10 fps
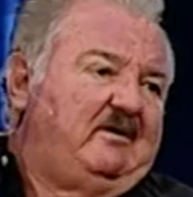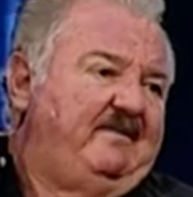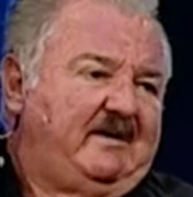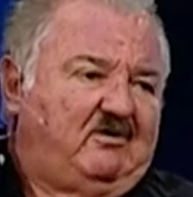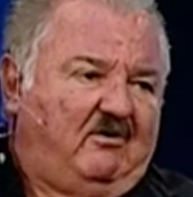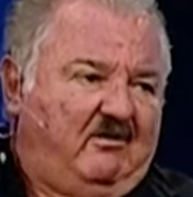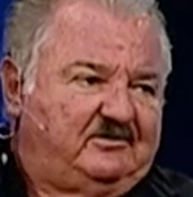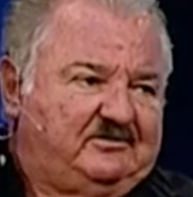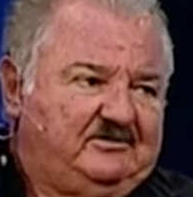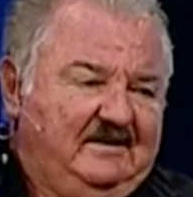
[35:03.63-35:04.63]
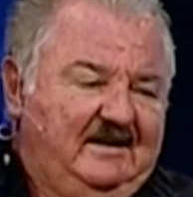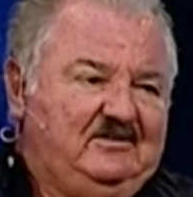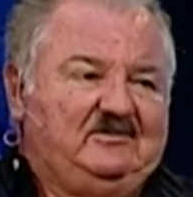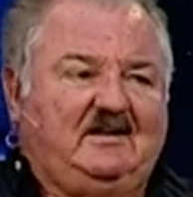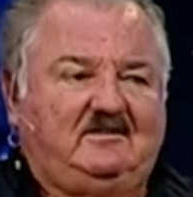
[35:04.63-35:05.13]
on that cross, he
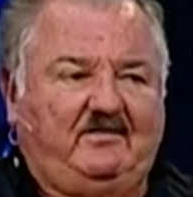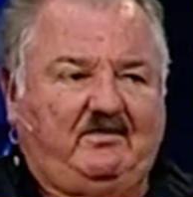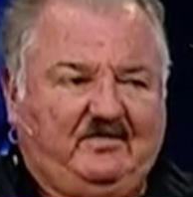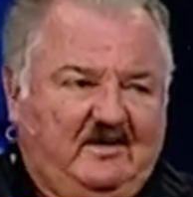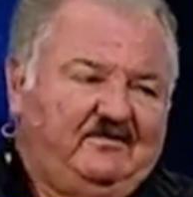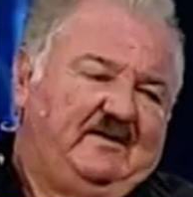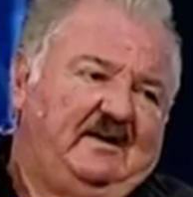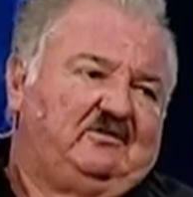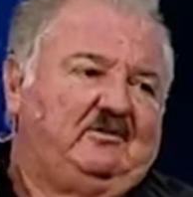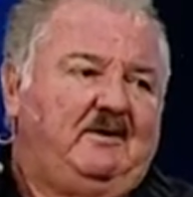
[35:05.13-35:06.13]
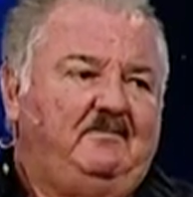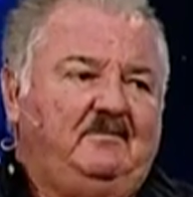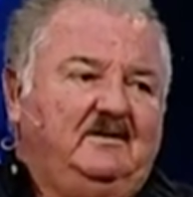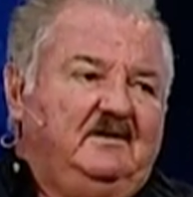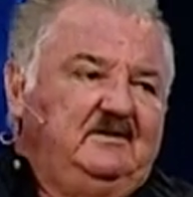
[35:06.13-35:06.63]
said to the thief next to
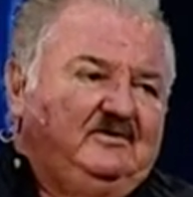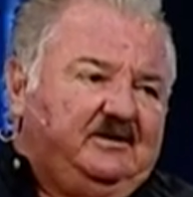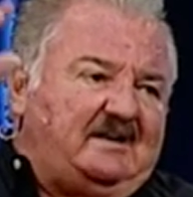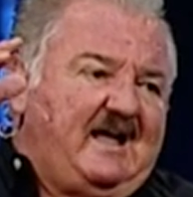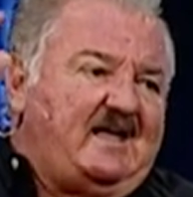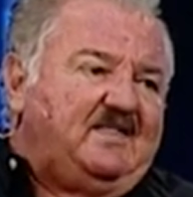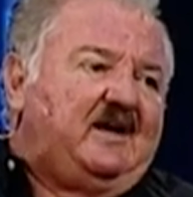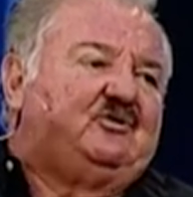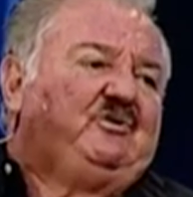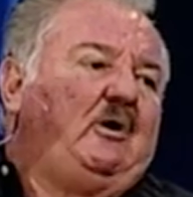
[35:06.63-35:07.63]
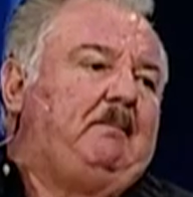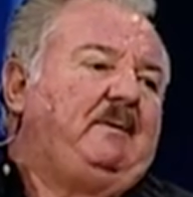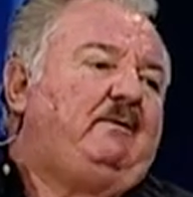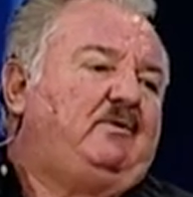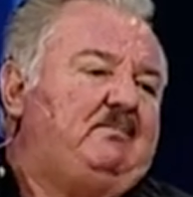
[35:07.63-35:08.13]
him, Today thou shalt
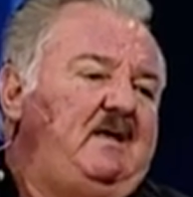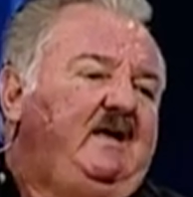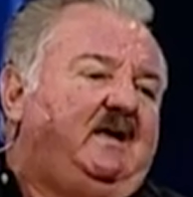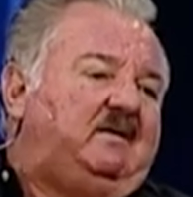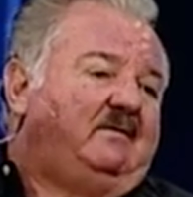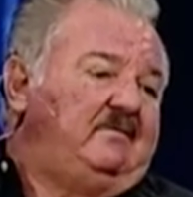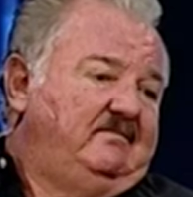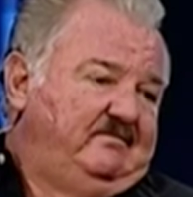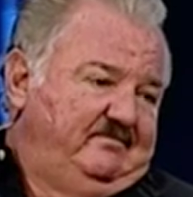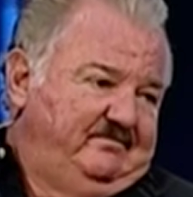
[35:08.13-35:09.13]
be with me in.